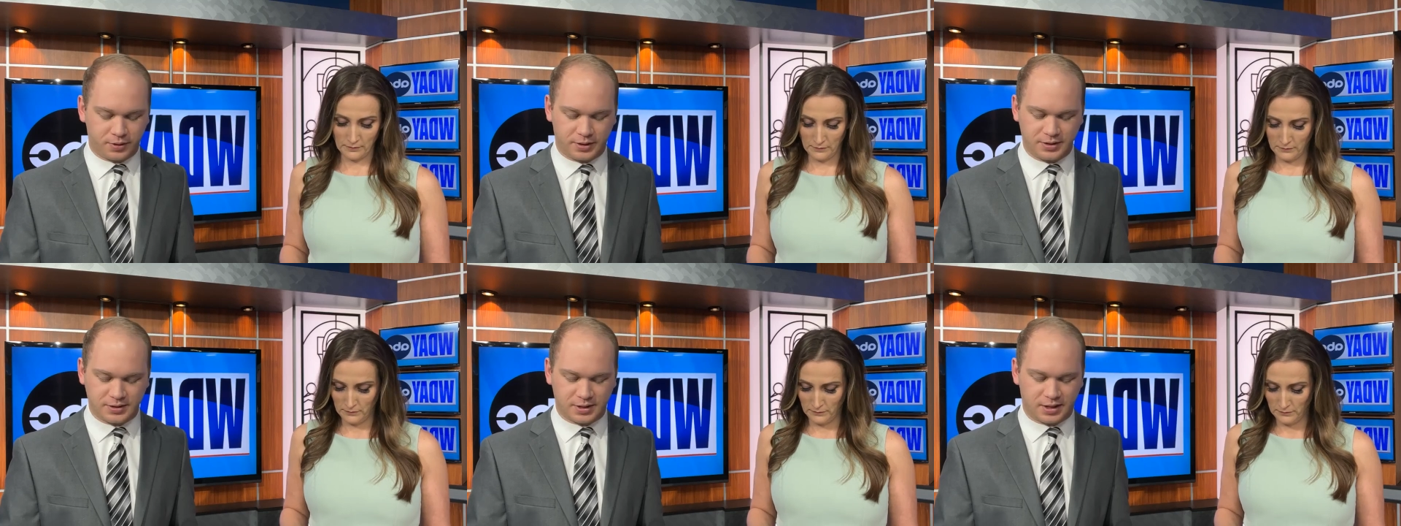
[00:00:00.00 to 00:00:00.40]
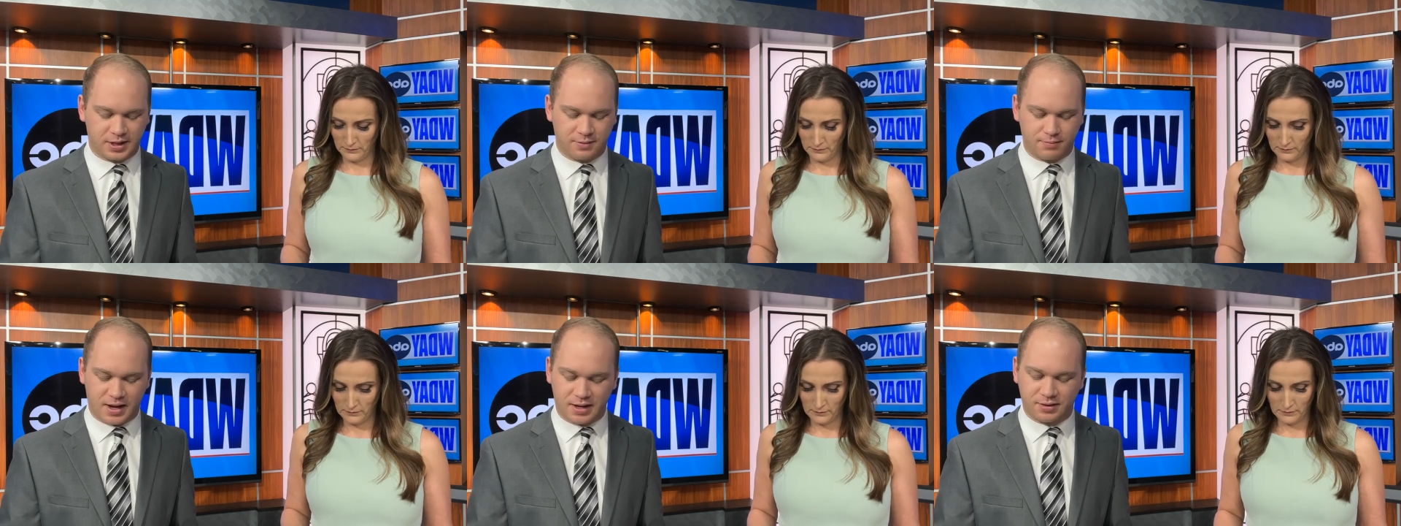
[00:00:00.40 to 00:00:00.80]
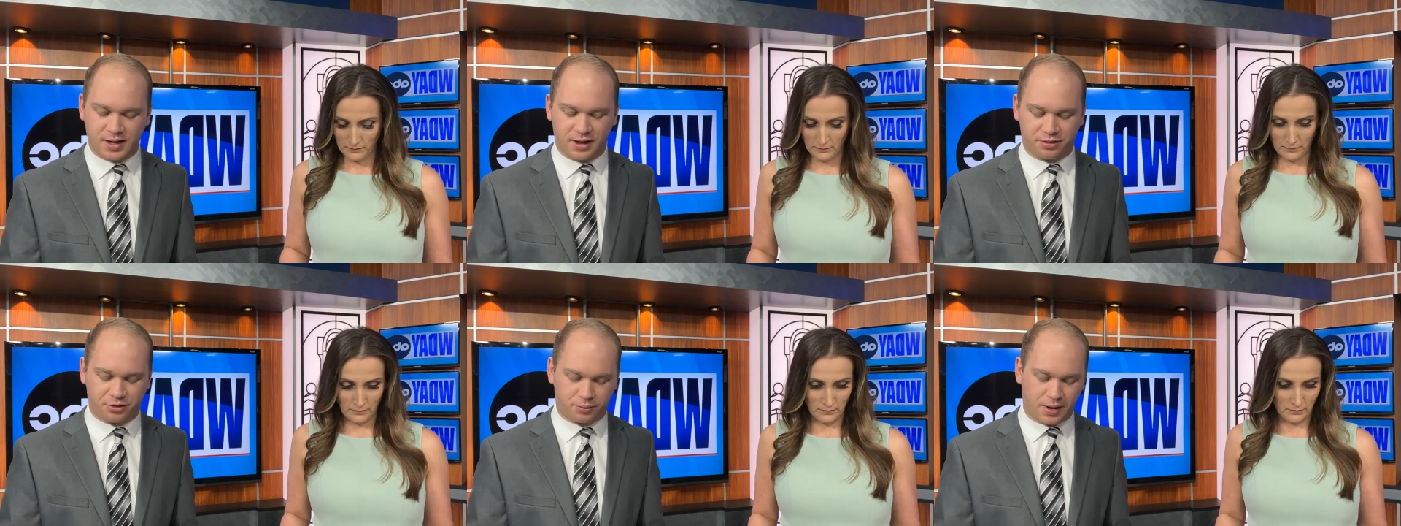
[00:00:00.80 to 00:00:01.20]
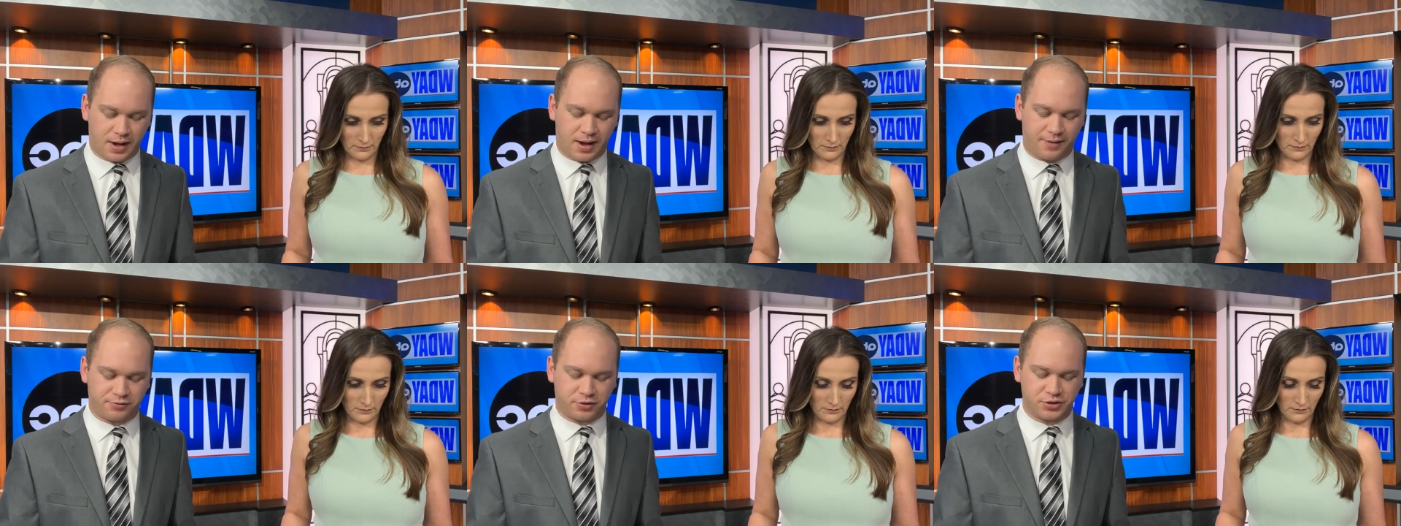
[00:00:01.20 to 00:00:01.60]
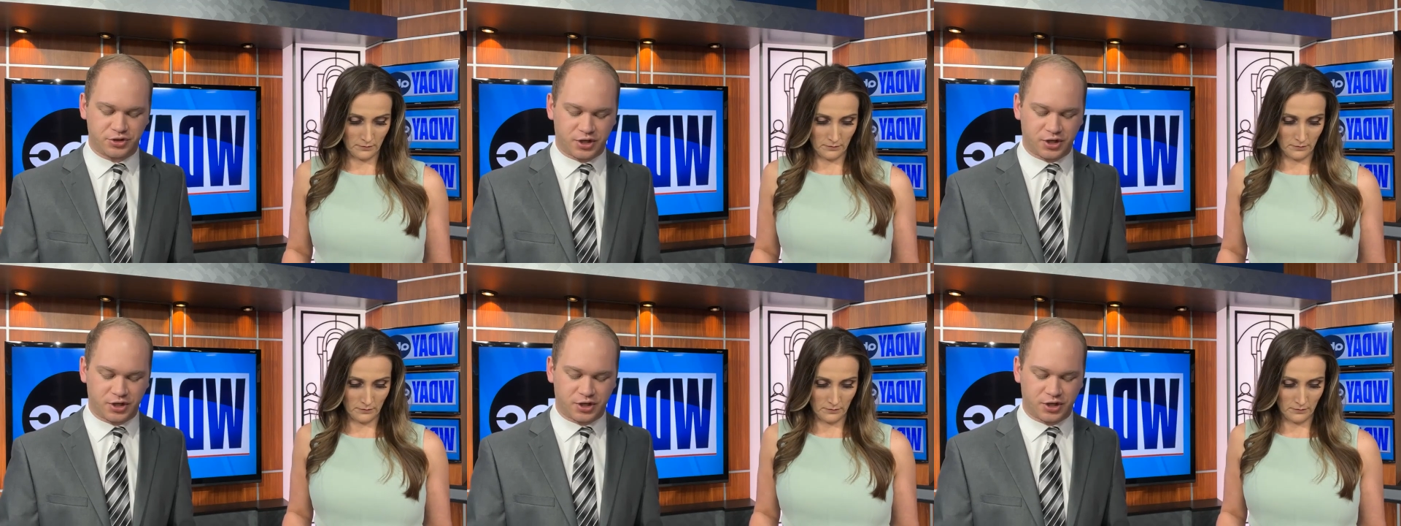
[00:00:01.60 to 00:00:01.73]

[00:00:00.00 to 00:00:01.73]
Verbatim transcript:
Speaker 1: police that he made that threat after a